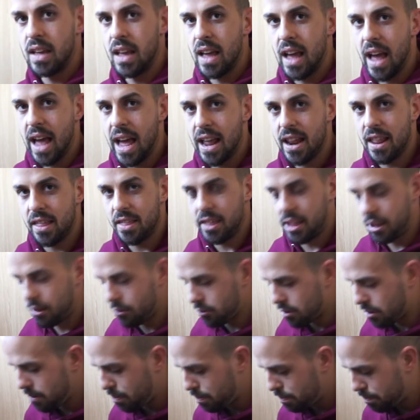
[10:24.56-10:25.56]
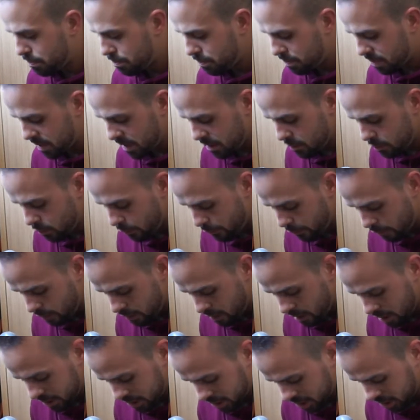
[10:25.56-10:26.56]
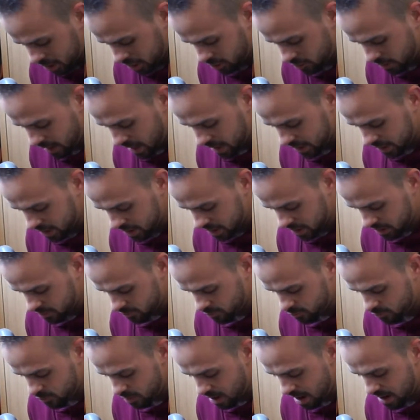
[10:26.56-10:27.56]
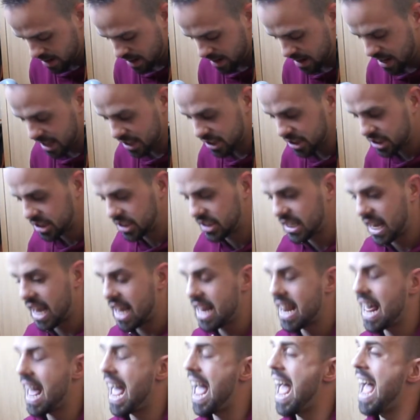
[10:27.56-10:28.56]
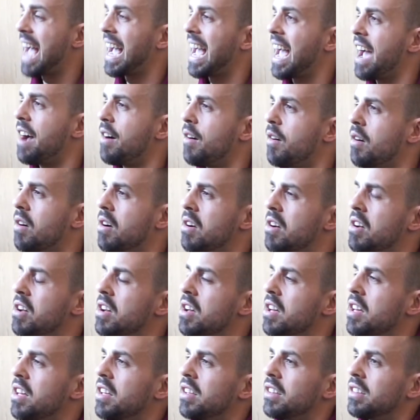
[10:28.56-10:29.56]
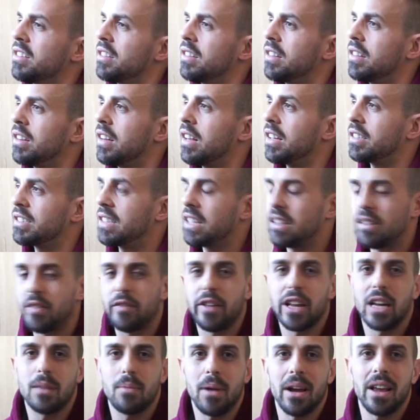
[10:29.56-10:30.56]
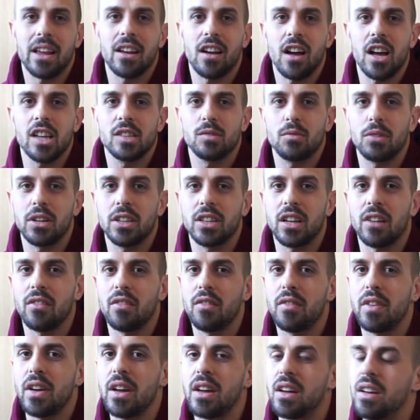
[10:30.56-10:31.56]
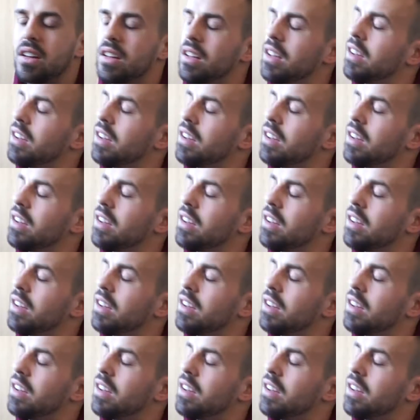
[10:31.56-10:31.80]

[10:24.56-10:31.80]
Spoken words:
and if you wanna feel a nice stretch right down there. Just stay there, hang out. Like I said, think about your lives, what you've done with it.